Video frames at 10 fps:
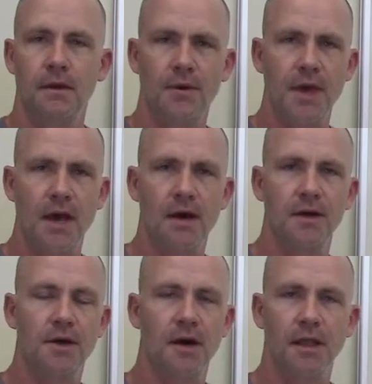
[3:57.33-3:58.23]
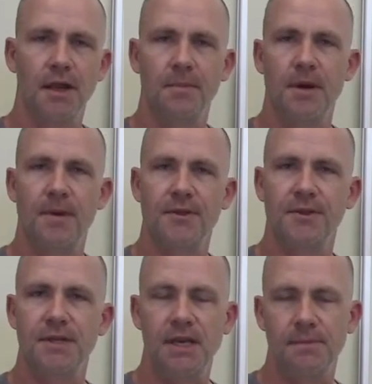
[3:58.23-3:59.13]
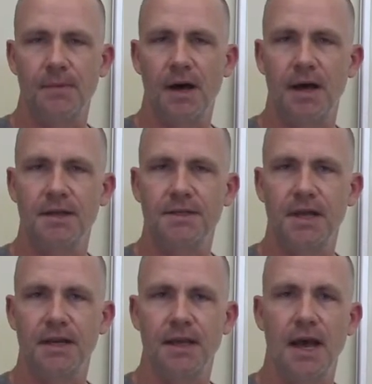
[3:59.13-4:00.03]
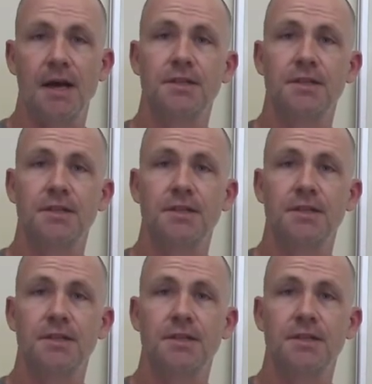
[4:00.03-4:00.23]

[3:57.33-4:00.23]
Okay, I'm going to talk a little bit about the team behind ZenCash,